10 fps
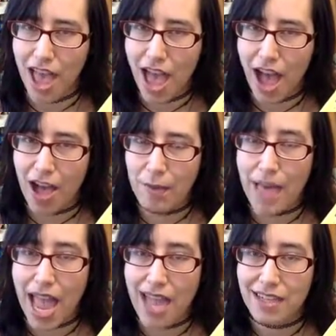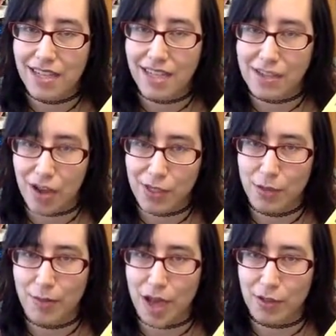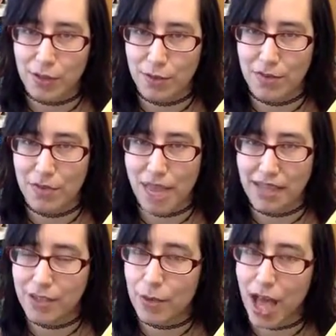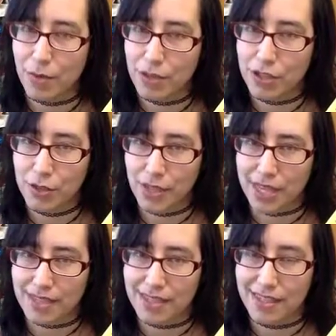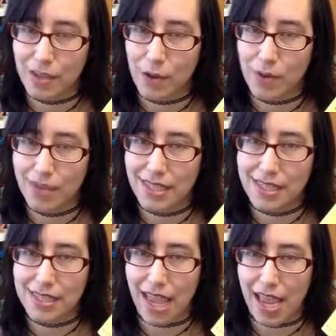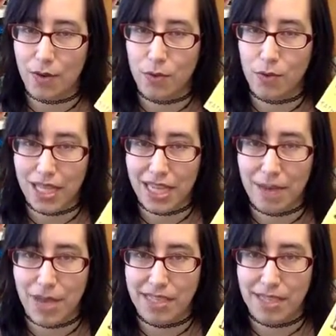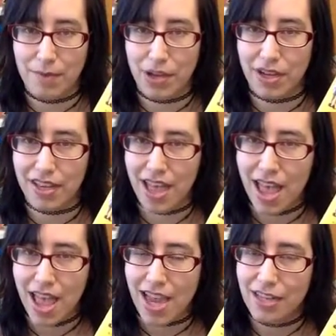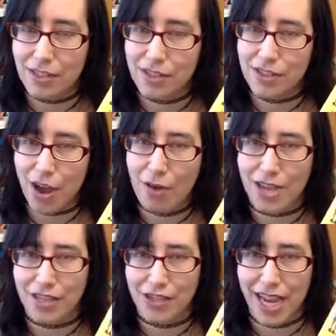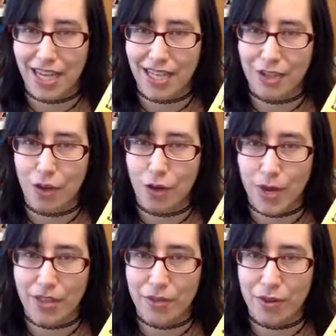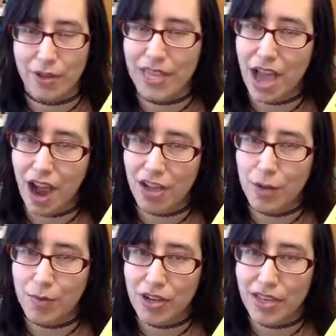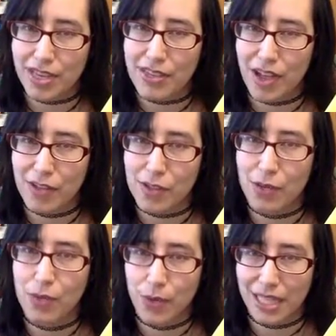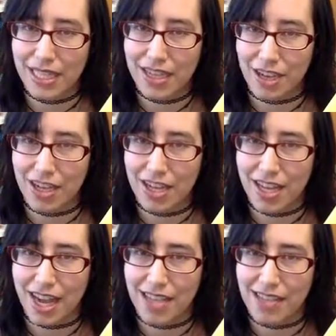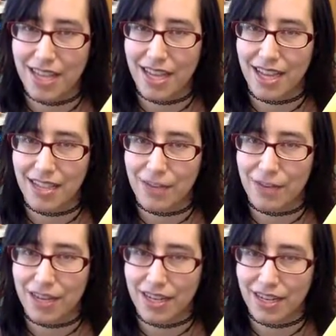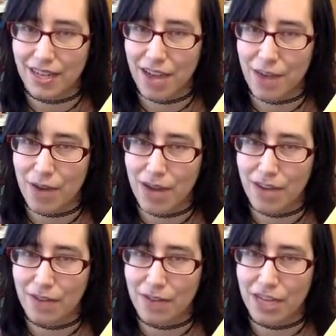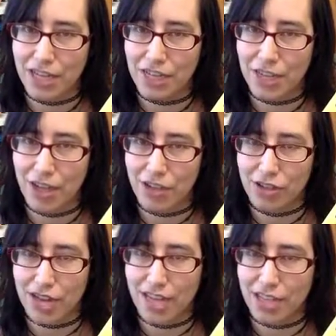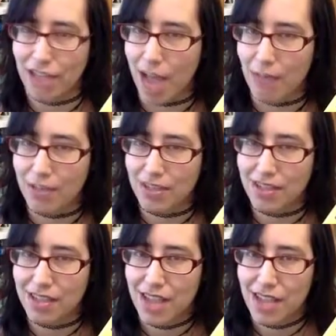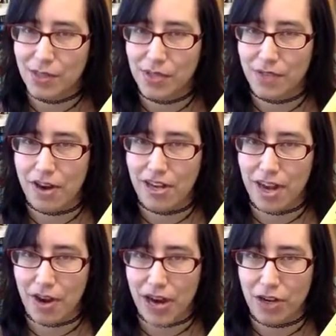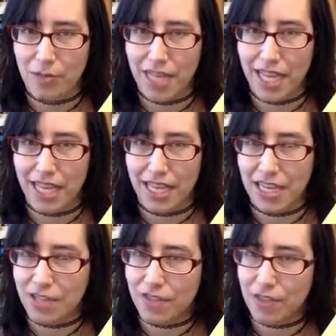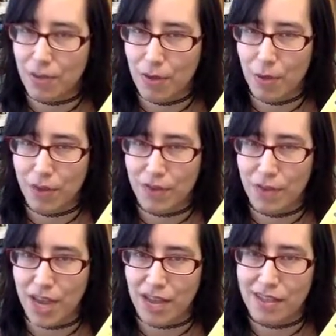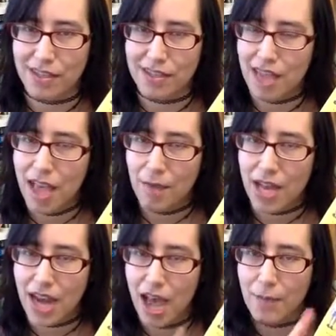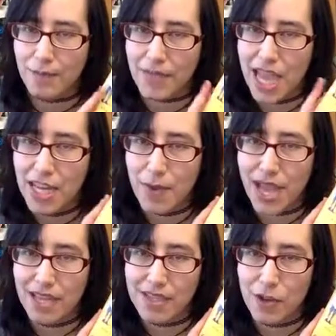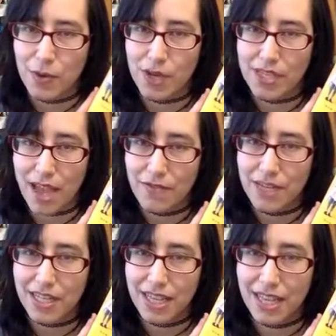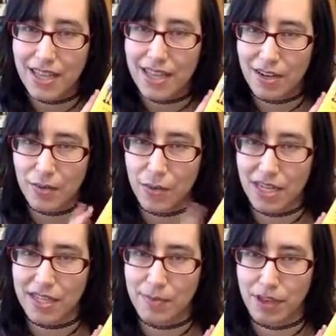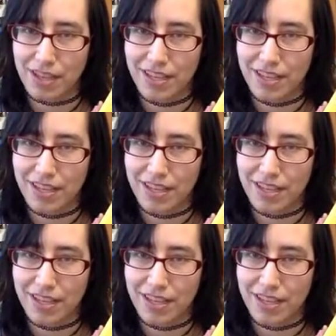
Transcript: Um, and it is also about two of the maids who help her do this. So this is a really amazing book. It is so entertaining the whole way through. The audiobook is also really good. It has like a different narrator for each of the alternating chapters, so a different narrator playing each of the three point of view characters. But um, anyway, so definitely read this book.